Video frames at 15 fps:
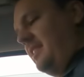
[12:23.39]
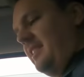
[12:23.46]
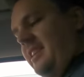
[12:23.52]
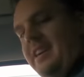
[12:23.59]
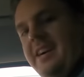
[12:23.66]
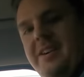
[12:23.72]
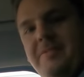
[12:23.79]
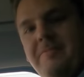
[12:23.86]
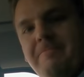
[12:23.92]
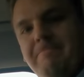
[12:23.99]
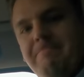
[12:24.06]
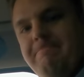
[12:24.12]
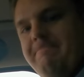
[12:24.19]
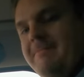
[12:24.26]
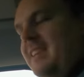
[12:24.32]
There you go.
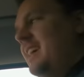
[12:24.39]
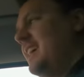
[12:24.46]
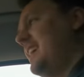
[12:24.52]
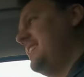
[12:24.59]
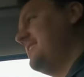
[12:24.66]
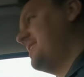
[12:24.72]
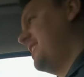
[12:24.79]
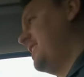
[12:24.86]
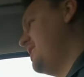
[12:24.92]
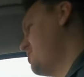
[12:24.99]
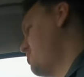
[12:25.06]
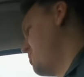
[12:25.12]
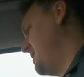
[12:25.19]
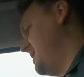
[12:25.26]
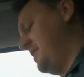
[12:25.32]
Here's the
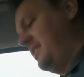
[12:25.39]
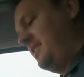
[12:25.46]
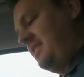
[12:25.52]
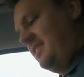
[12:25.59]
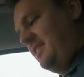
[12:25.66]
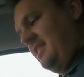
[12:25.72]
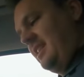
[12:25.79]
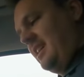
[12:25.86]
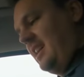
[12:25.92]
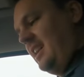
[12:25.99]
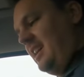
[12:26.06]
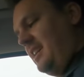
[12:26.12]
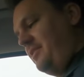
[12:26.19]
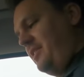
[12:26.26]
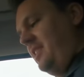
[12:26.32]
last one,
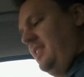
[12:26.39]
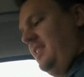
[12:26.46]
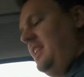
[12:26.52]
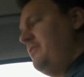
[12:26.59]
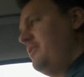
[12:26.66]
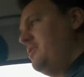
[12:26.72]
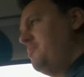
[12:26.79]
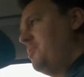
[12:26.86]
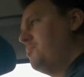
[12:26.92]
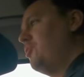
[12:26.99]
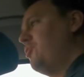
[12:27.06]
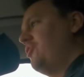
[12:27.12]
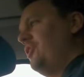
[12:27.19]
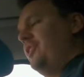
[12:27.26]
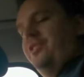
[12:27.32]
and I have a Living
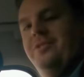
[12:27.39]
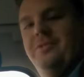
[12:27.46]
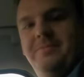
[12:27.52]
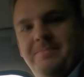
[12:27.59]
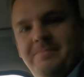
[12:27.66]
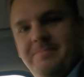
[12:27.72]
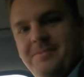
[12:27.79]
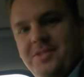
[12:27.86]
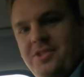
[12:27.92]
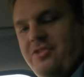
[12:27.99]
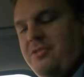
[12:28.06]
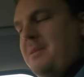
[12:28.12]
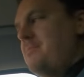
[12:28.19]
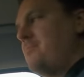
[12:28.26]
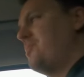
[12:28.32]
Memorial to
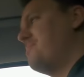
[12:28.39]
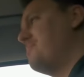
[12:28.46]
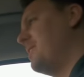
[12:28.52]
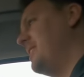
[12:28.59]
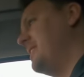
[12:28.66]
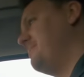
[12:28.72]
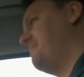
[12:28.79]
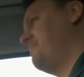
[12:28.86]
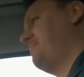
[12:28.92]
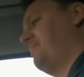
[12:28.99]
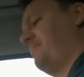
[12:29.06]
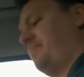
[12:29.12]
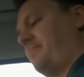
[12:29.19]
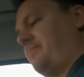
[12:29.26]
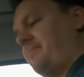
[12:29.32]
remember it by.
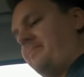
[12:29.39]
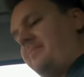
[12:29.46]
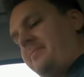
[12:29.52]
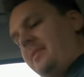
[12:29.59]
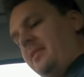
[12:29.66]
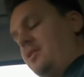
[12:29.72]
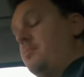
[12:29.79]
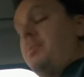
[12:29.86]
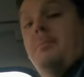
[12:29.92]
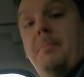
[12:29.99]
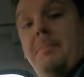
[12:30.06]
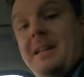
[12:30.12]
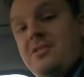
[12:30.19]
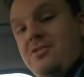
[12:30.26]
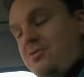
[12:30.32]
To put my
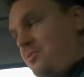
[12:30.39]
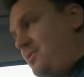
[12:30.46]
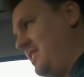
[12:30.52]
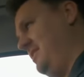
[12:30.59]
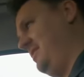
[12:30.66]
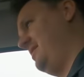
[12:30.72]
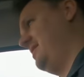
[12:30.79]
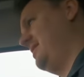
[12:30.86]
pencils in.